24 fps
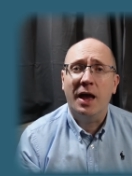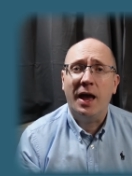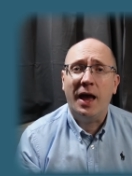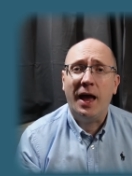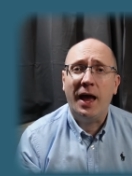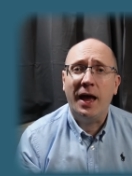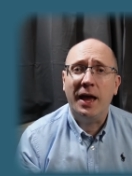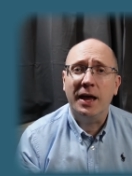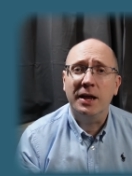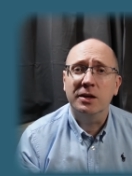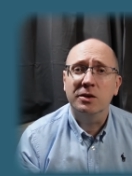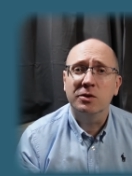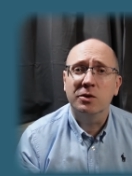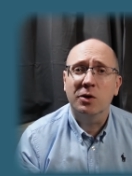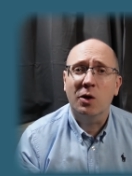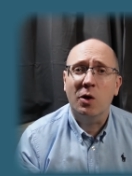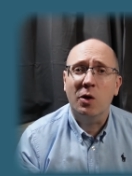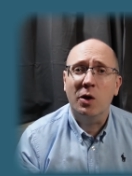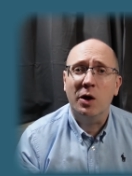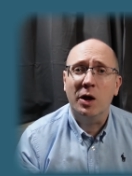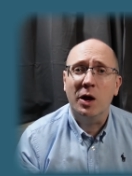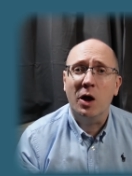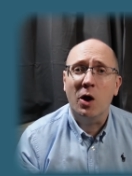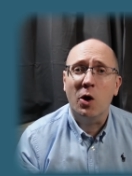and
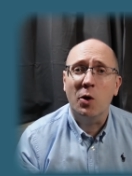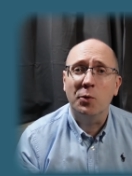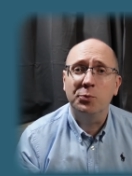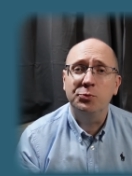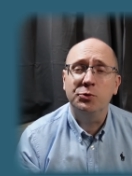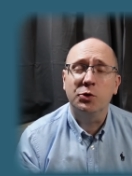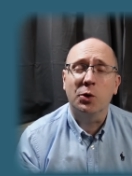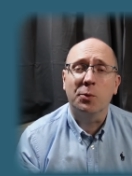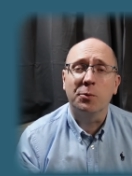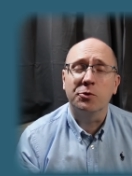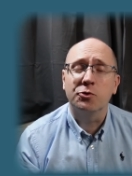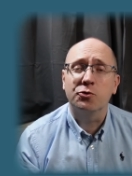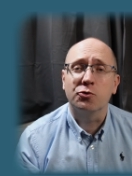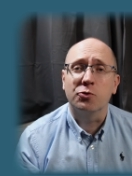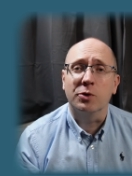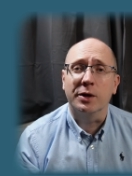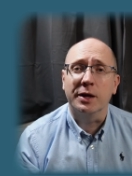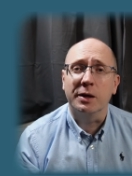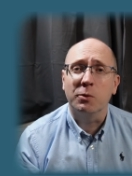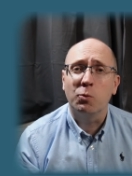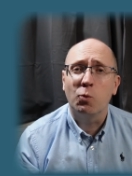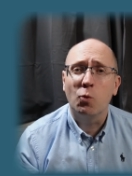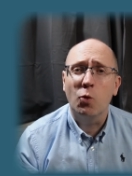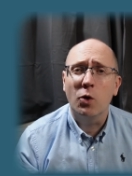uh, of
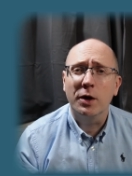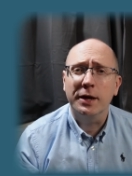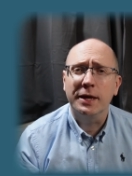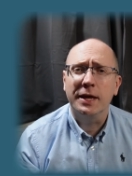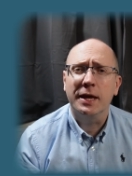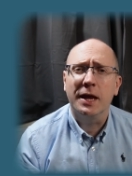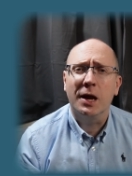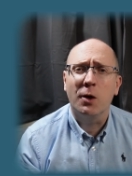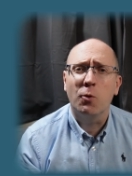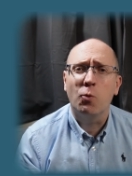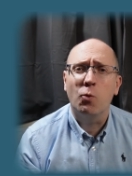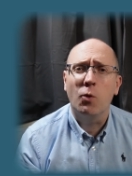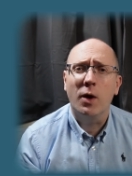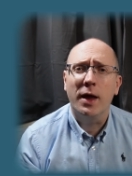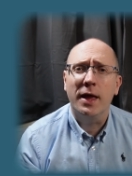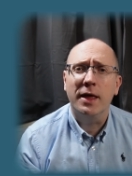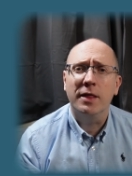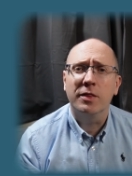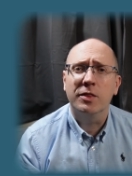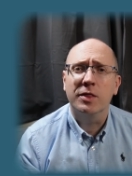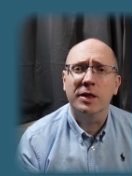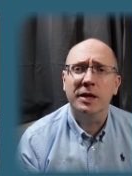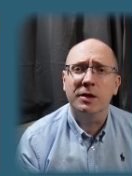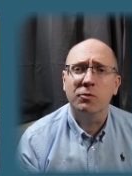odometry, working out
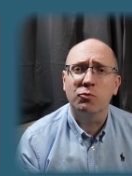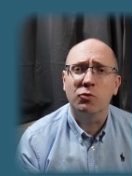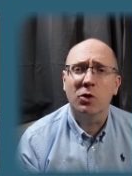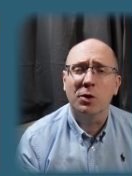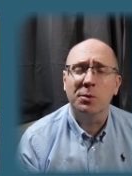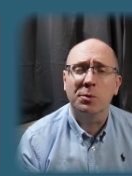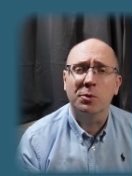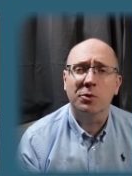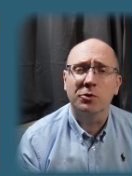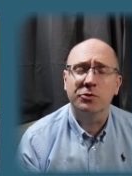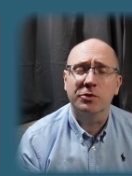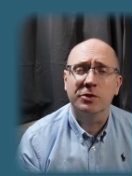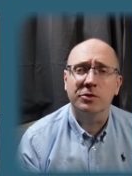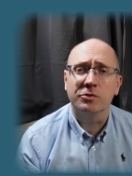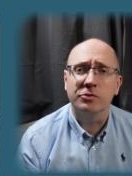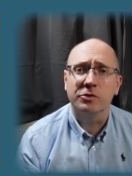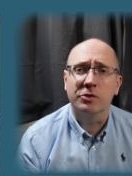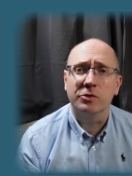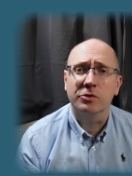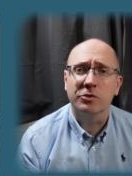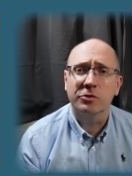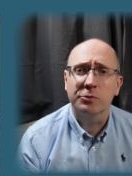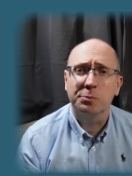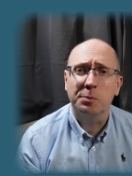where the robot is
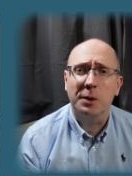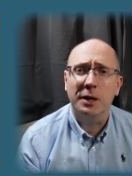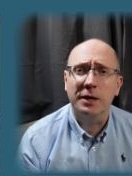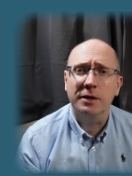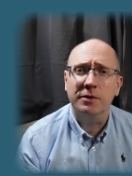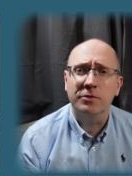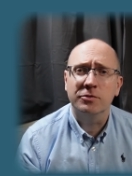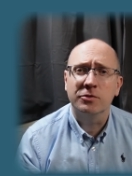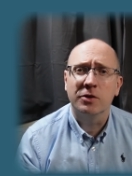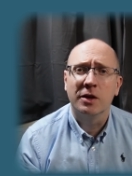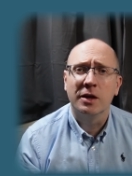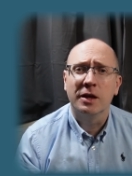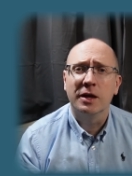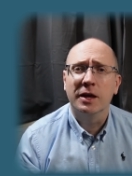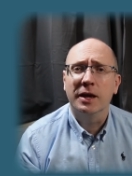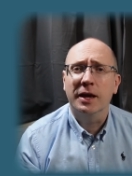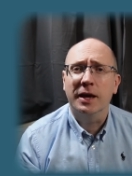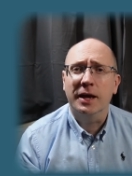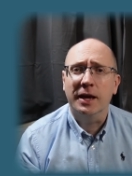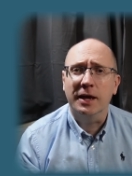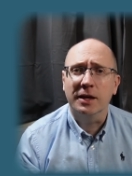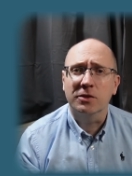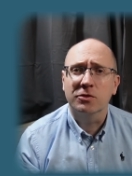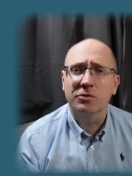in space
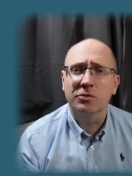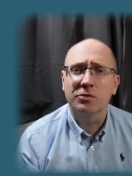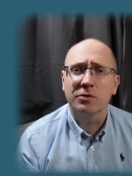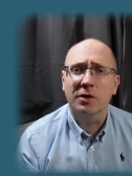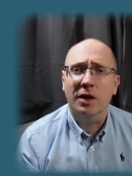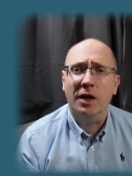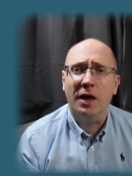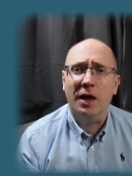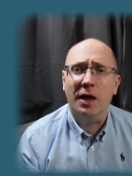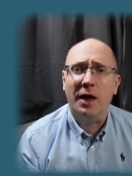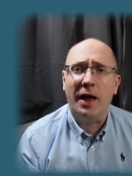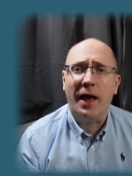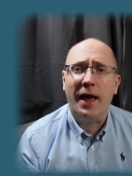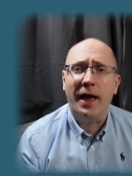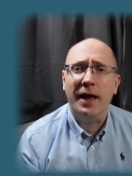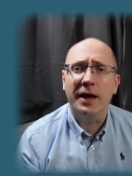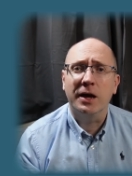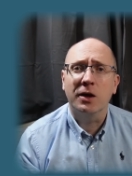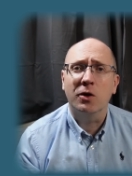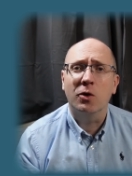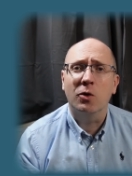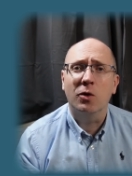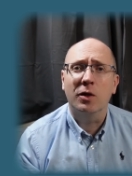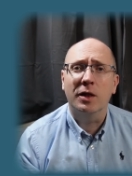its uh,
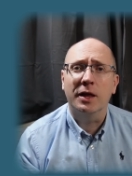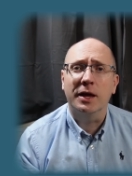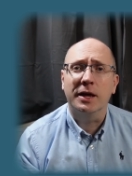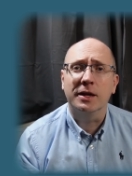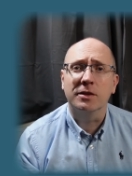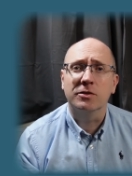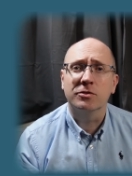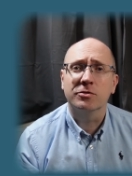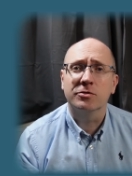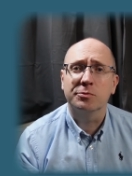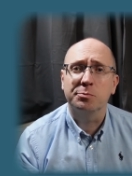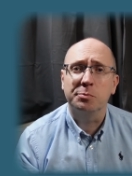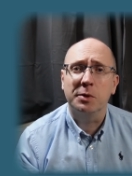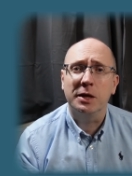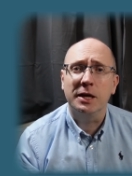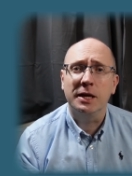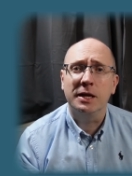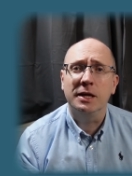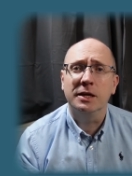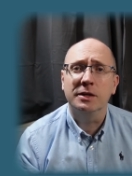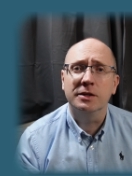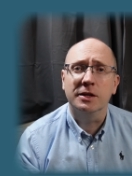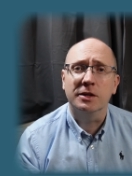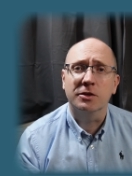angle, its
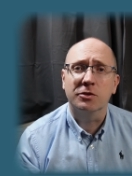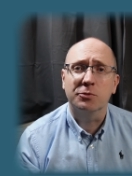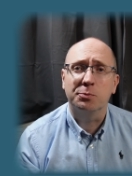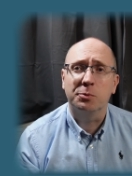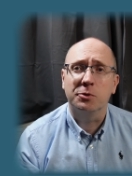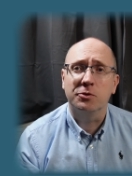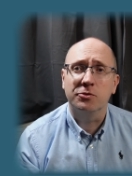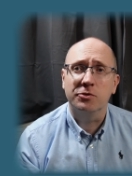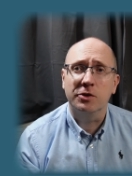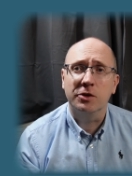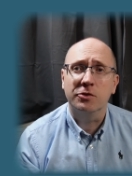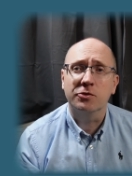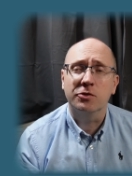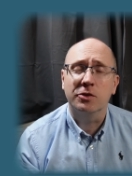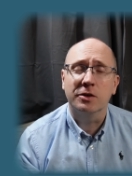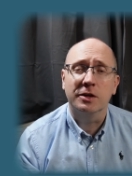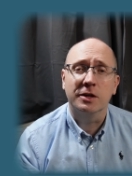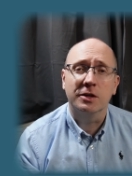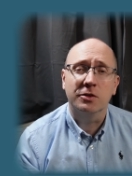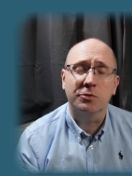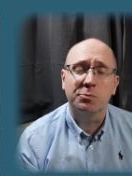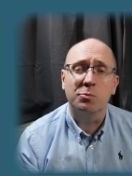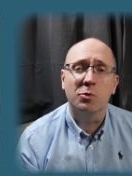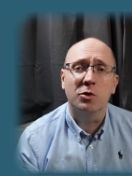speed, its
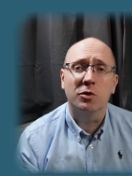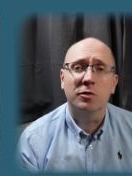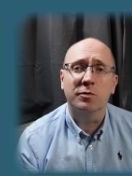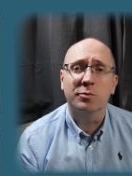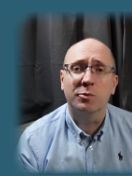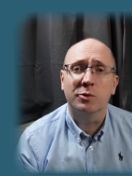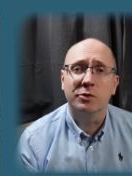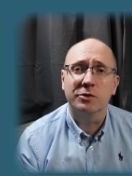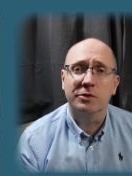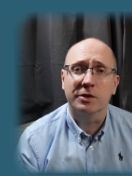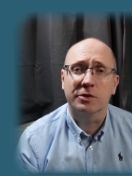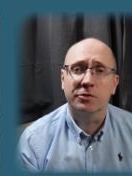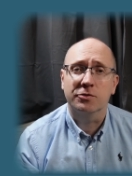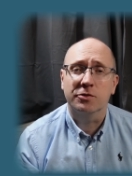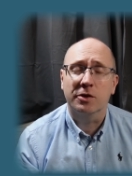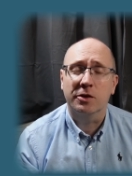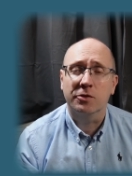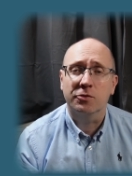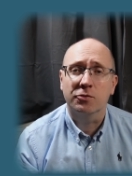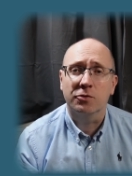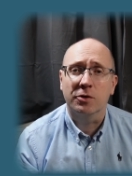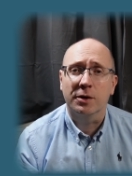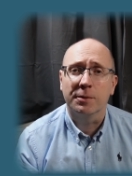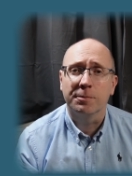position, its movement,
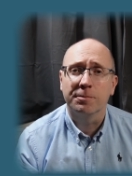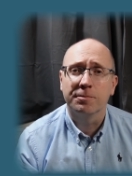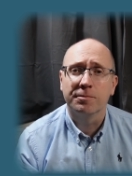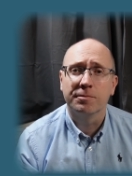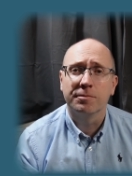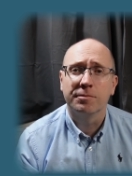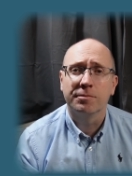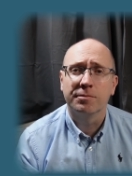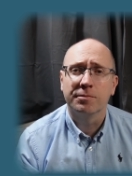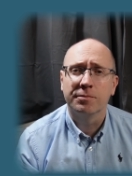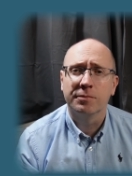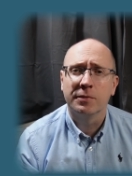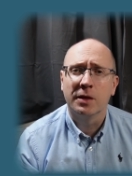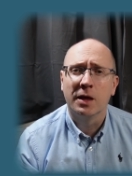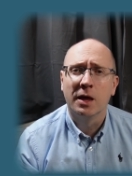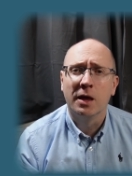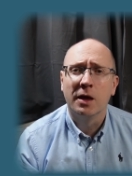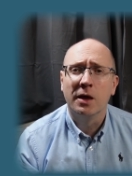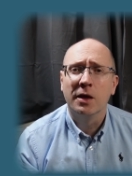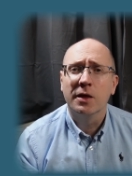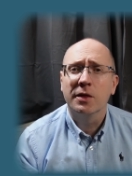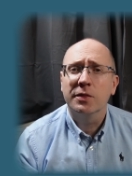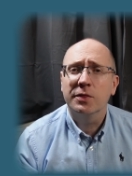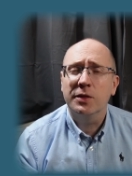etc.
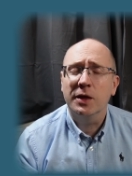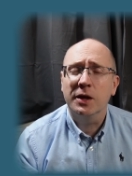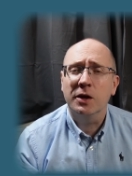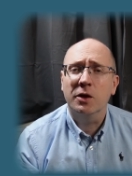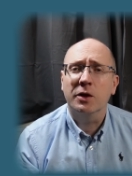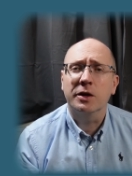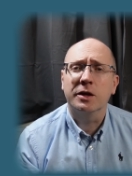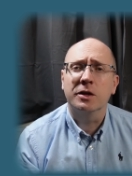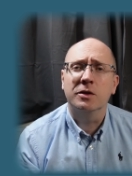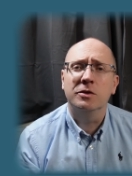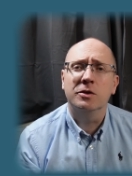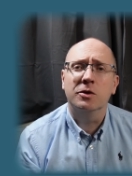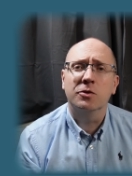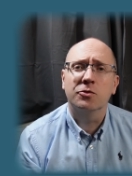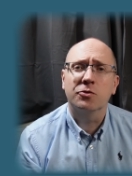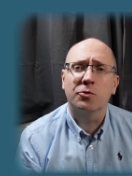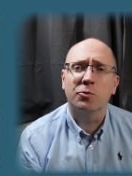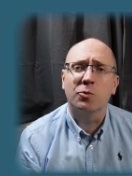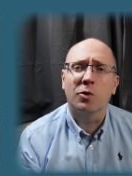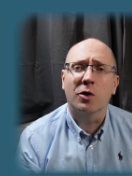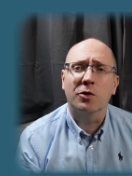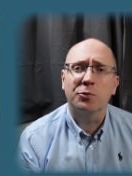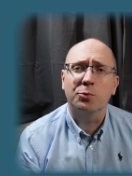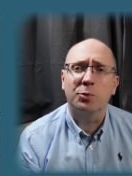Then I can use a
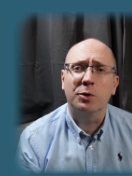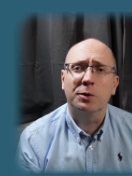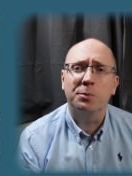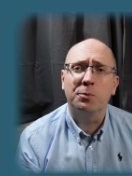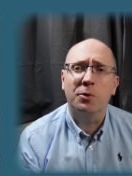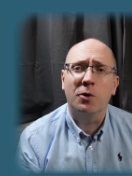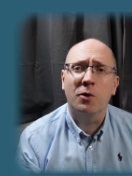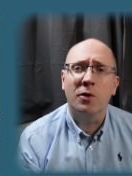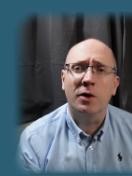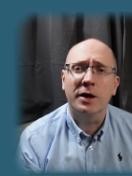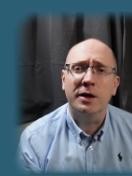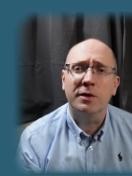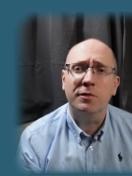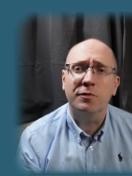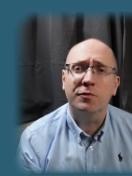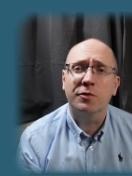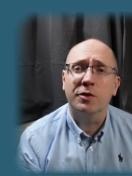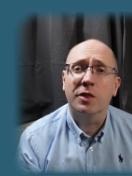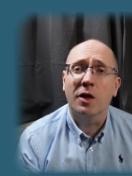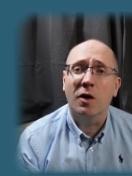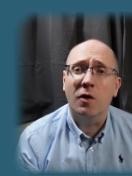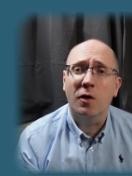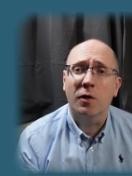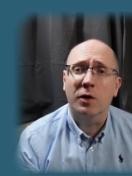Raspberry Pi
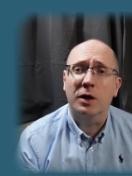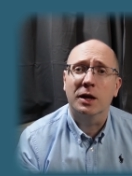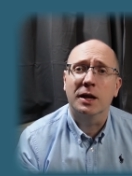for the high